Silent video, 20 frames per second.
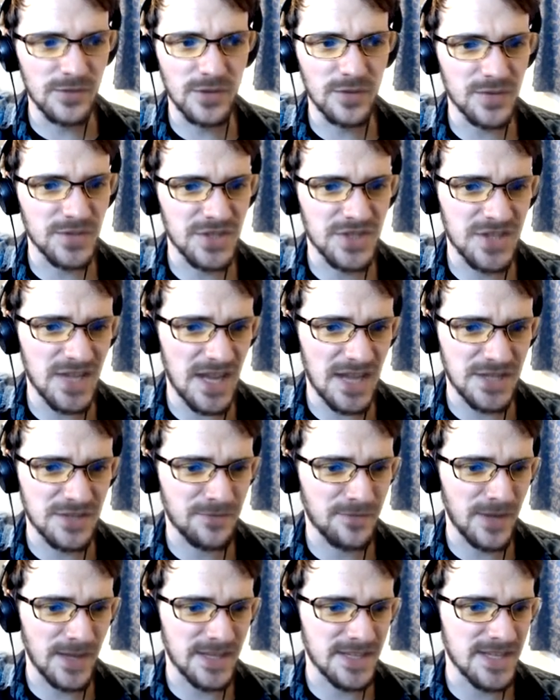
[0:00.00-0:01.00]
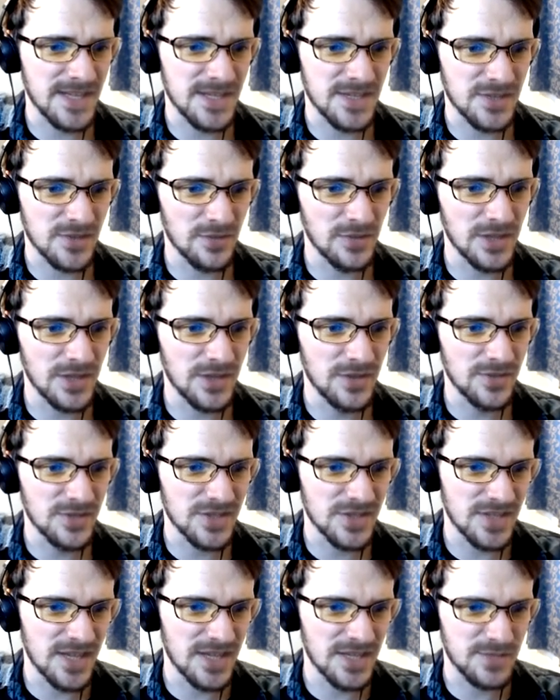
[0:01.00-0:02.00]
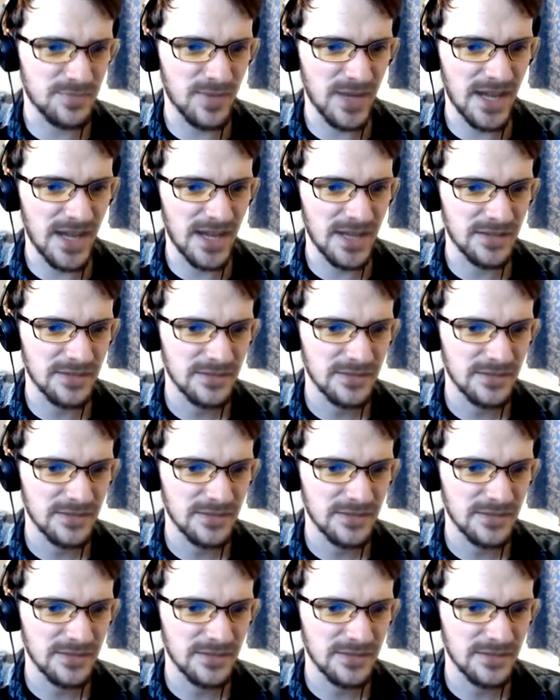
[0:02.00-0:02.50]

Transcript: what the status effect is. All I know is that it's bad.